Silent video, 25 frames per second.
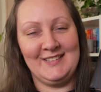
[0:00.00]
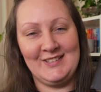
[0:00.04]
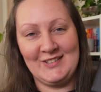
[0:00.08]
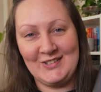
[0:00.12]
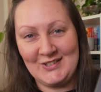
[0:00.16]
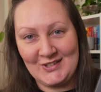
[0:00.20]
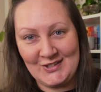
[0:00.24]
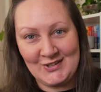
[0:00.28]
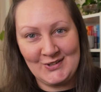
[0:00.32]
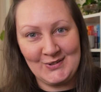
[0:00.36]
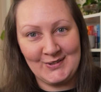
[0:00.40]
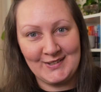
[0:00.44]

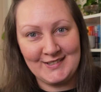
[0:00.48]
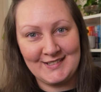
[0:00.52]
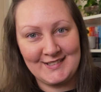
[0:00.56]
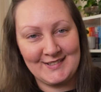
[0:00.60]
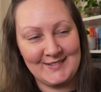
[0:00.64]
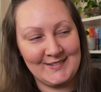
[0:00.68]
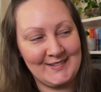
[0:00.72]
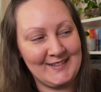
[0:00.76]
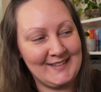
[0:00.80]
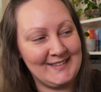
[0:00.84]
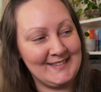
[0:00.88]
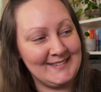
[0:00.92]
short
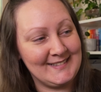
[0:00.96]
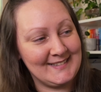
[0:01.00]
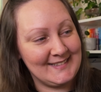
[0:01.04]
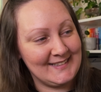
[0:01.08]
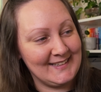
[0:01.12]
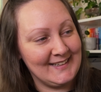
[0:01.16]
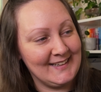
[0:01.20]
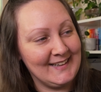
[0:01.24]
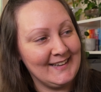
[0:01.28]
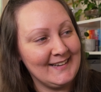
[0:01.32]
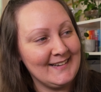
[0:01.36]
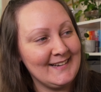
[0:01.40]

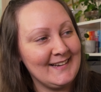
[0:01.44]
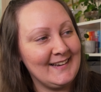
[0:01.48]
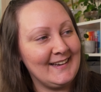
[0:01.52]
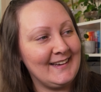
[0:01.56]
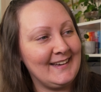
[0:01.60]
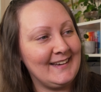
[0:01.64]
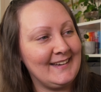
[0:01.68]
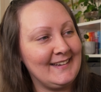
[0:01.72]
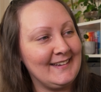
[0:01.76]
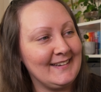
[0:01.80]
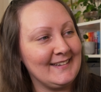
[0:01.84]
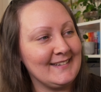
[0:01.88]
stories.
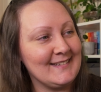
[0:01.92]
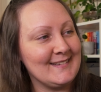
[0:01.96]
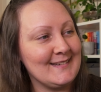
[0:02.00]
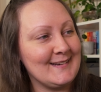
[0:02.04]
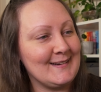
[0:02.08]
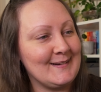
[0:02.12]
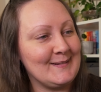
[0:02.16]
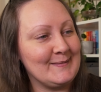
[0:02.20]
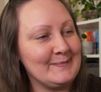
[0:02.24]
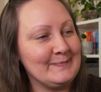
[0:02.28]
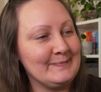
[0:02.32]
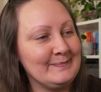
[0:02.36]

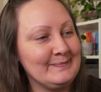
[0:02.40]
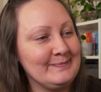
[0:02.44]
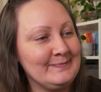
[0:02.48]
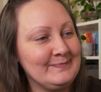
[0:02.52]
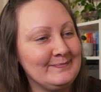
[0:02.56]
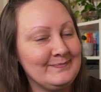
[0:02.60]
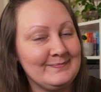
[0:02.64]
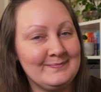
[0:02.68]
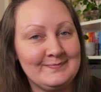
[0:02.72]
And